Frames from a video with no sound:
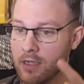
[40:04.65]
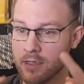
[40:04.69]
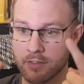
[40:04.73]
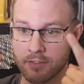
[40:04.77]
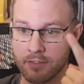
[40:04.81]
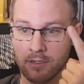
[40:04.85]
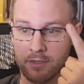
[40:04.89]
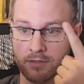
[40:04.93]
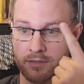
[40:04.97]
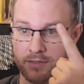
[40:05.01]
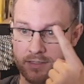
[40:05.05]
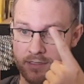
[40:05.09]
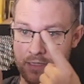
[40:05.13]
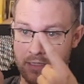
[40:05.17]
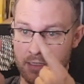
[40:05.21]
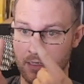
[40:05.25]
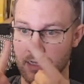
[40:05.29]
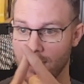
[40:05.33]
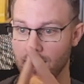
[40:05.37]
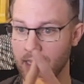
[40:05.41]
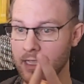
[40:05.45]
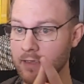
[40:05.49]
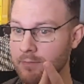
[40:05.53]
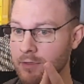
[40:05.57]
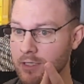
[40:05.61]
there's the
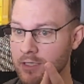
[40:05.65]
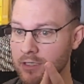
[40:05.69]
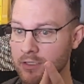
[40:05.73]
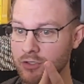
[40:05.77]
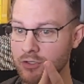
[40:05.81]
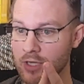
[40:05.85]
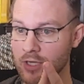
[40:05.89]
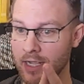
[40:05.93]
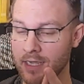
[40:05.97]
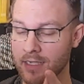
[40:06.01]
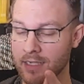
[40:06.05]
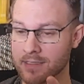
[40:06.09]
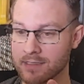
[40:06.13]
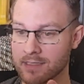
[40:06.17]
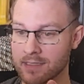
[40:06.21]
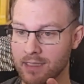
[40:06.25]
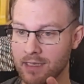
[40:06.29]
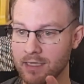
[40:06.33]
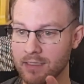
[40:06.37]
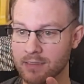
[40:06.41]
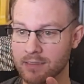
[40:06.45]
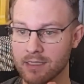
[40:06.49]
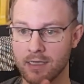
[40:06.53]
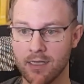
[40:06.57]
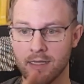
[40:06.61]
image
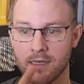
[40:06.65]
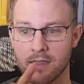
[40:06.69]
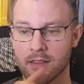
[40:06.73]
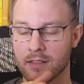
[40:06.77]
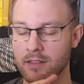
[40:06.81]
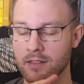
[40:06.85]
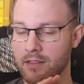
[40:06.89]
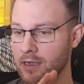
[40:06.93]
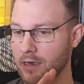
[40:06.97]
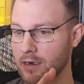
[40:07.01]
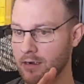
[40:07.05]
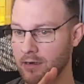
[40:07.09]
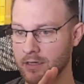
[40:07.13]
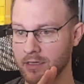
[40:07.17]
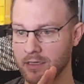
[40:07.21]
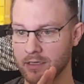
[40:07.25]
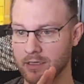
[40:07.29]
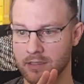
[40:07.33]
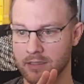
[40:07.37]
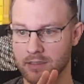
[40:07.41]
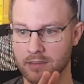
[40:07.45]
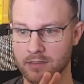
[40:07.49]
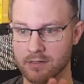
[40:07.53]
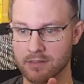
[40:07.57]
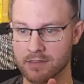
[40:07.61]
asset, there
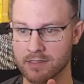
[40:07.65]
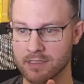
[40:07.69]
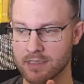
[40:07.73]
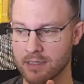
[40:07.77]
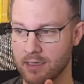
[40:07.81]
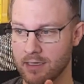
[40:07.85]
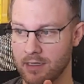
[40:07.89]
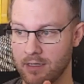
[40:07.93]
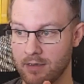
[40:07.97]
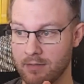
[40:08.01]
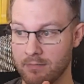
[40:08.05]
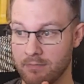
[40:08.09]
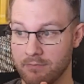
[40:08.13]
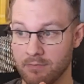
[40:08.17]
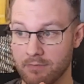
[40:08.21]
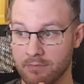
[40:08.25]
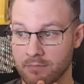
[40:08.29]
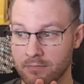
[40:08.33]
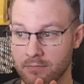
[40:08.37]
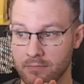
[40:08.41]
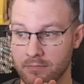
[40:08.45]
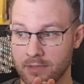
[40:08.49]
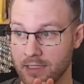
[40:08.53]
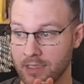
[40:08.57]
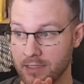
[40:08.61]
is,
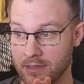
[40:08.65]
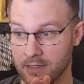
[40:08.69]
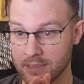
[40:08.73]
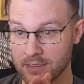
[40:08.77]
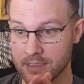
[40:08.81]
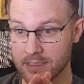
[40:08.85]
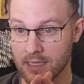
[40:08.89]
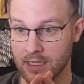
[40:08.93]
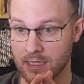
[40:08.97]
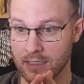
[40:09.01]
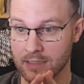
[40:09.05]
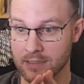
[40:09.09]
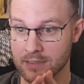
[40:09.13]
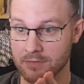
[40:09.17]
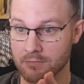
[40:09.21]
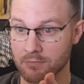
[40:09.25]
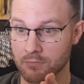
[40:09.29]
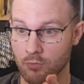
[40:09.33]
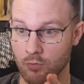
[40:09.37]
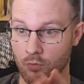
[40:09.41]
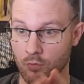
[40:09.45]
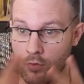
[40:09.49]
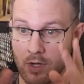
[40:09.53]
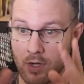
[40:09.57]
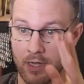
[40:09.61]
in this case,
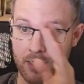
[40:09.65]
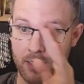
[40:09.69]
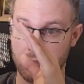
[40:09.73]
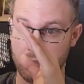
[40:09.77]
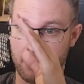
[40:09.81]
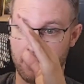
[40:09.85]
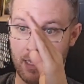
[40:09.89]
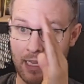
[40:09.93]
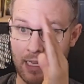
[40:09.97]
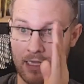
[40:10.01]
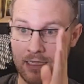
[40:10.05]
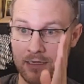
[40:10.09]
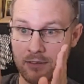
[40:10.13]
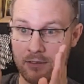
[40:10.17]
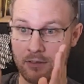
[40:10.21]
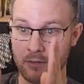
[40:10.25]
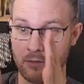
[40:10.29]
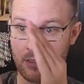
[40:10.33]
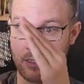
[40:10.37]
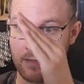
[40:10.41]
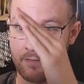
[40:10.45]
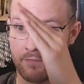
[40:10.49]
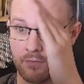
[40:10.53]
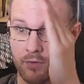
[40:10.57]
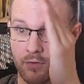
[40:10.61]
what angle
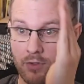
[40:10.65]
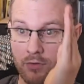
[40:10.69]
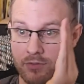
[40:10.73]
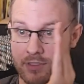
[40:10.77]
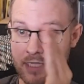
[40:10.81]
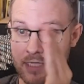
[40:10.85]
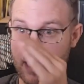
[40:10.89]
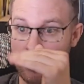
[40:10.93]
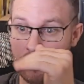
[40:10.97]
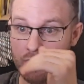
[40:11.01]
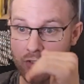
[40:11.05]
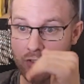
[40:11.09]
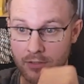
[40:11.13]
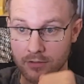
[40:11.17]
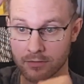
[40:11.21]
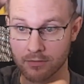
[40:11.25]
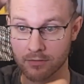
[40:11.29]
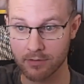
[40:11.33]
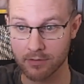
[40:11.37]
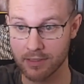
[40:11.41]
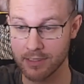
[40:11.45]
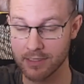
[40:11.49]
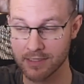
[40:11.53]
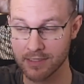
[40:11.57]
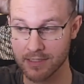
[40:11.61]
of rotation
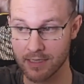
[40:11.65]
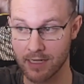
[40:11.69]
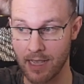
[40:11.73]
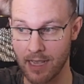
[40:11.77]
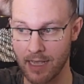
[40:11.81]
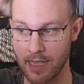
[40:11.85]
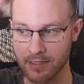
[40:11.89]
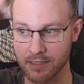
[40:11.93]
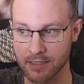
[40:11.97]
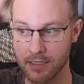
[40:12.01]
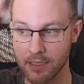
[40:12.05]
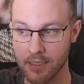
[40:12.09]
is it at?